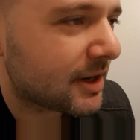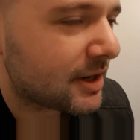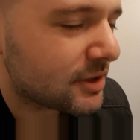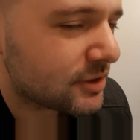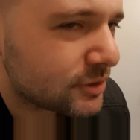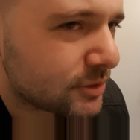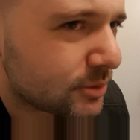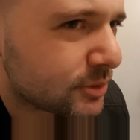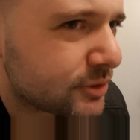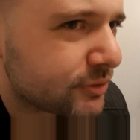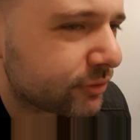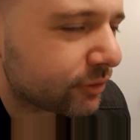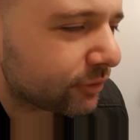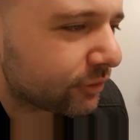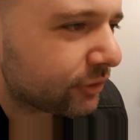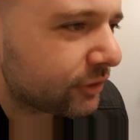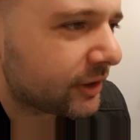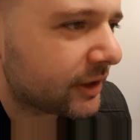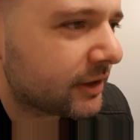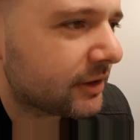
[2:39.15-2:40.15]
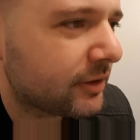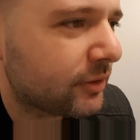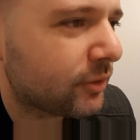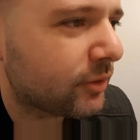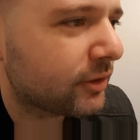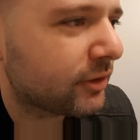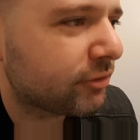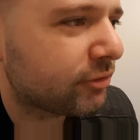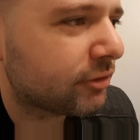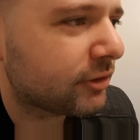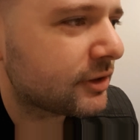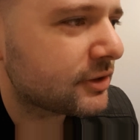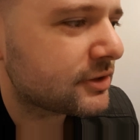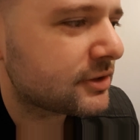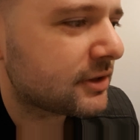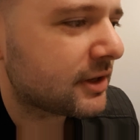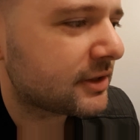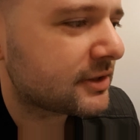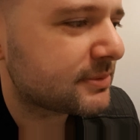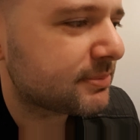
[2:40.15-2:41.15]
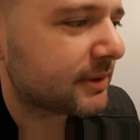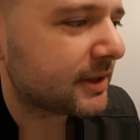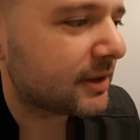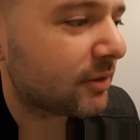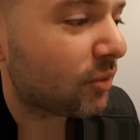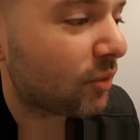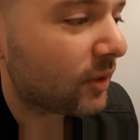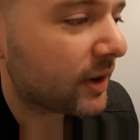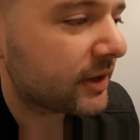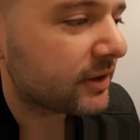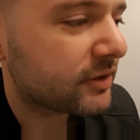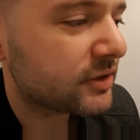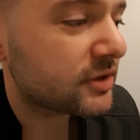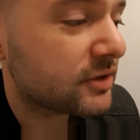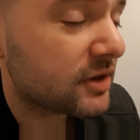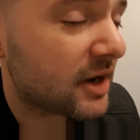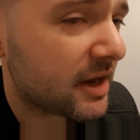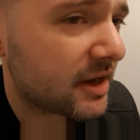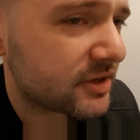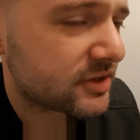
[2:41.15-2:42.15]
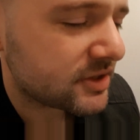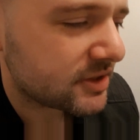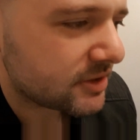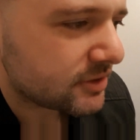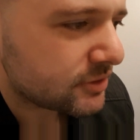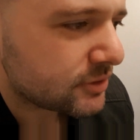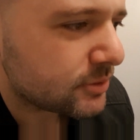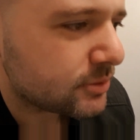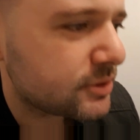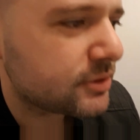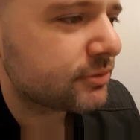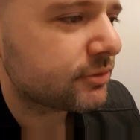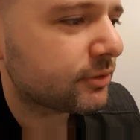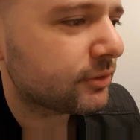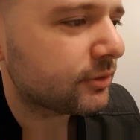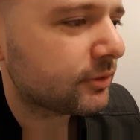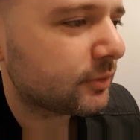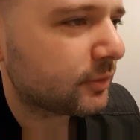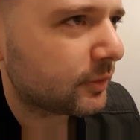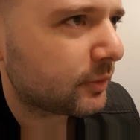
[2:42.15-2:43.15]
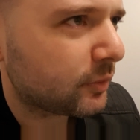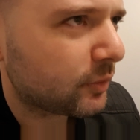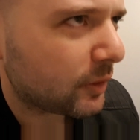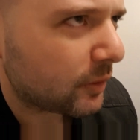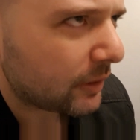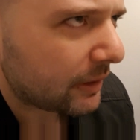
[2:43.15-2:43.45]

a useful thing in order for us to explain when it's a useful,